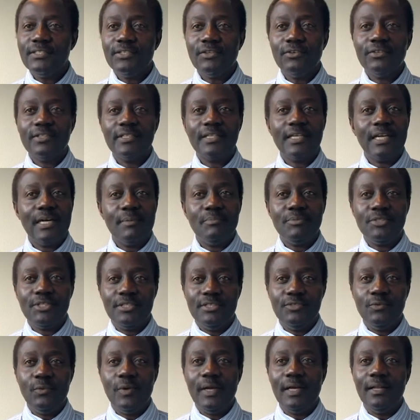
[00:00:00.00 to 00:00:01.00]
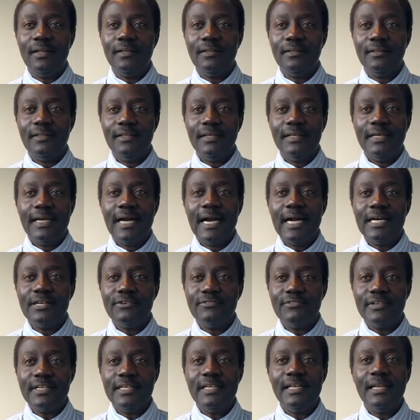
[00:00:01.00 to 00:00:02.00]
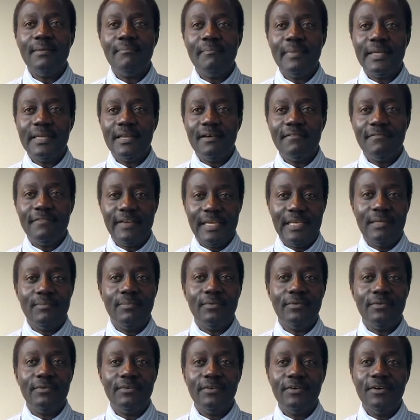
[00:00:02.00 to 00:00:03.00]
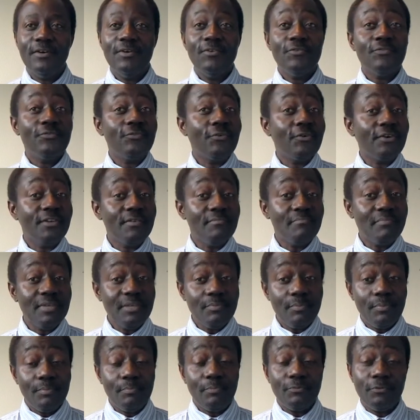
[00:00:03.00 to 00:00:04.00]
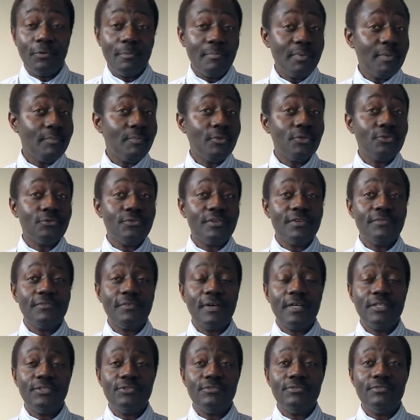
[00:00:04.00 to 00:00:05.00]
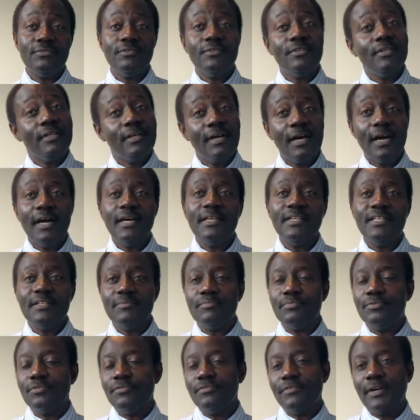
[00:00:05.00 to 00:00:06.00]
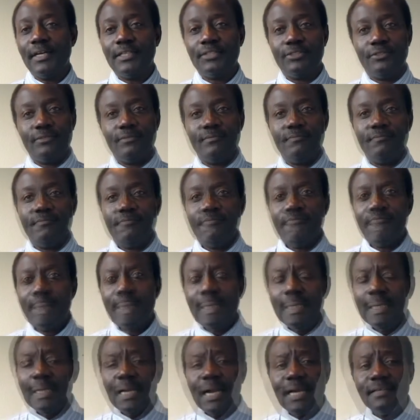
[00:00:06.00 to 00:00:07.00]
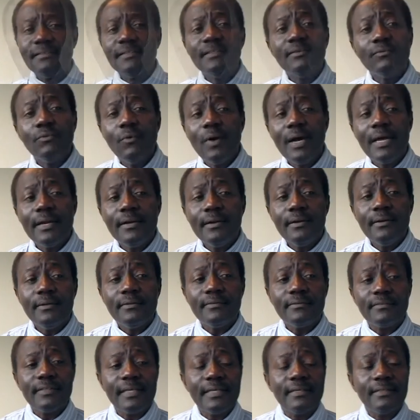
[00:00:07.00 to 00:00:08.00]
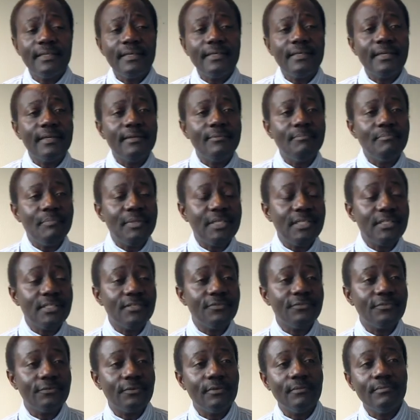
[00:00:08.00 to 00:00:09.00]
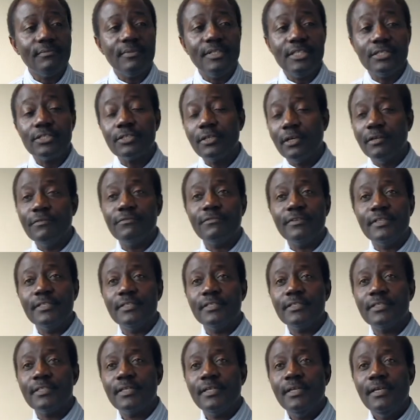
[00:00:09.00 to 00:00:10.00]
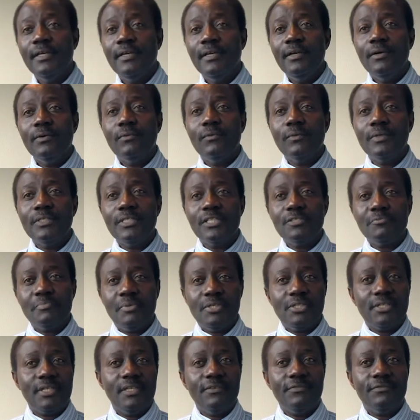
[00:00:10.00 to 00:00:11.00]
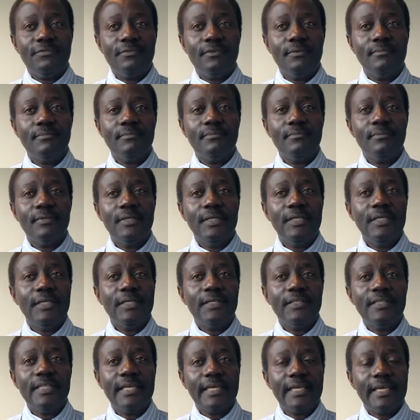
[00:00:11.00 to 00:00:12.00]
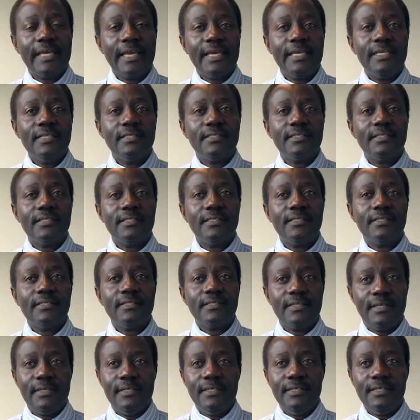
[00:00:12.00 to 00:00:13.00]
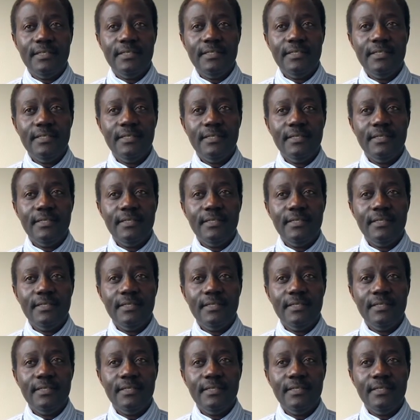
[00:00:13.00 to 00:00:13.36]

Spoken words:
not captured well and readily made available for people to refer to and improve action. I think one thing that I picked from this conference was especially from the case study,